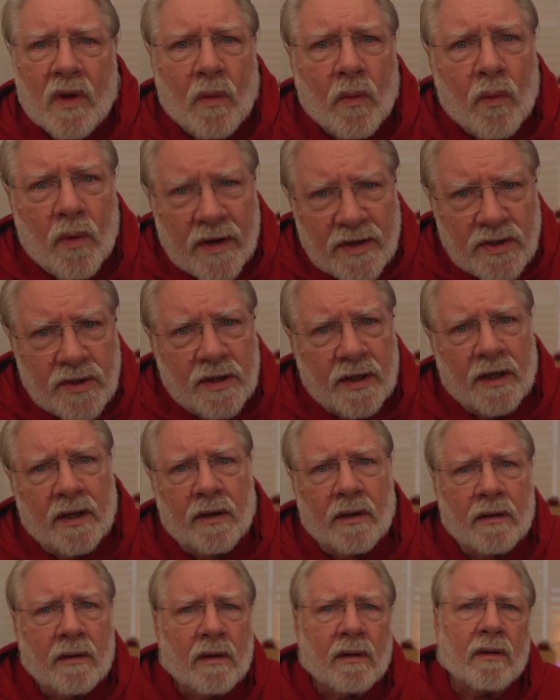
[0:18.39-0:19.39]

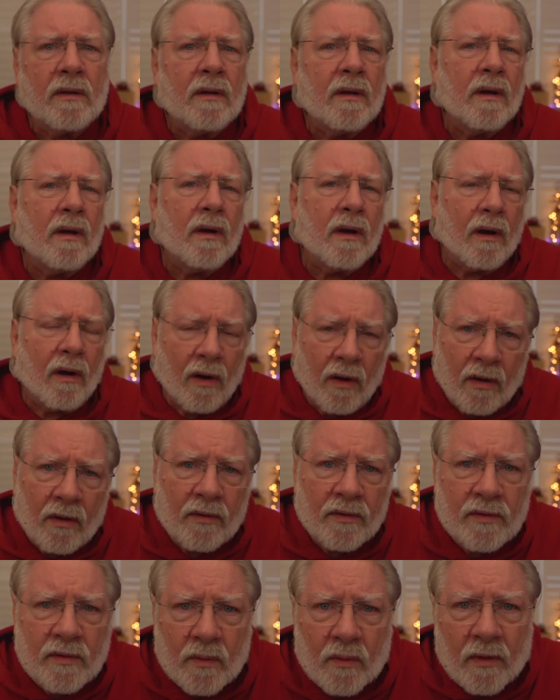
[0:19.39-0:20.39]
wishing all
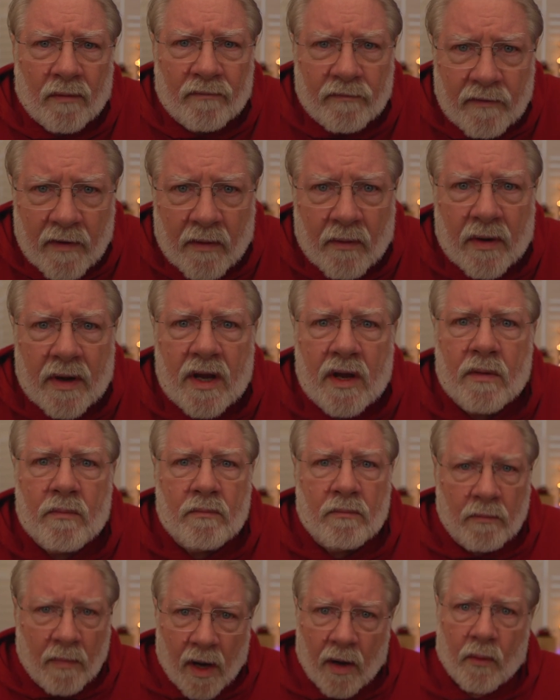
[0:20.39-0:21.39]
you a very
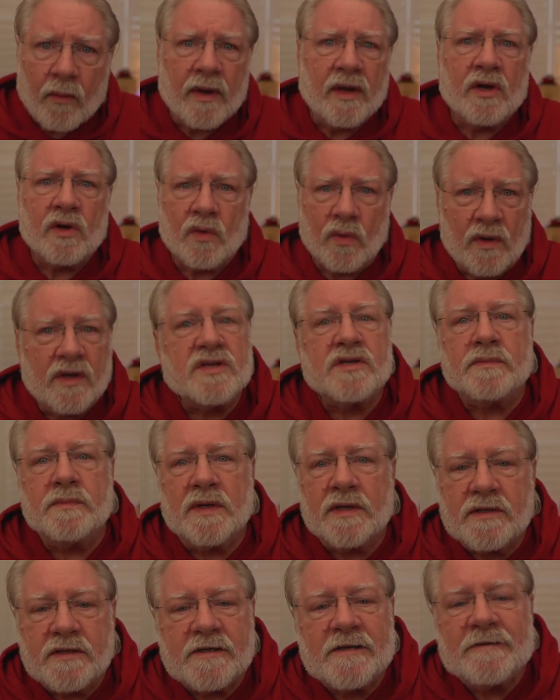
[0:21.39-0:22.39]
Merry
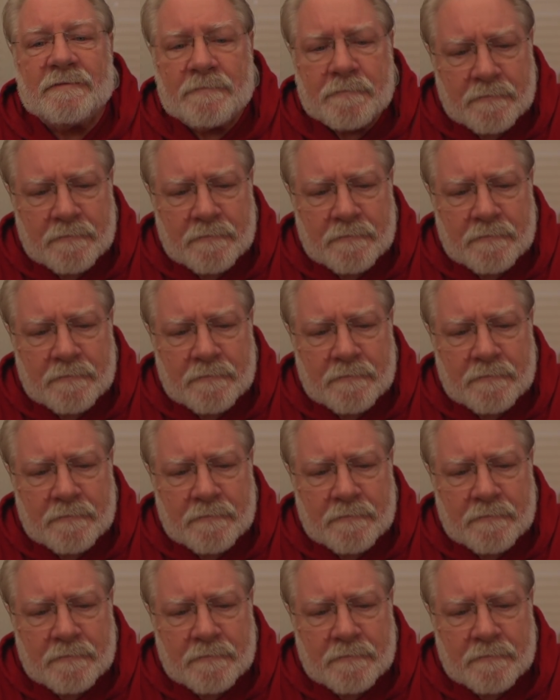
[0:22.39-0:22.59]
Christmas.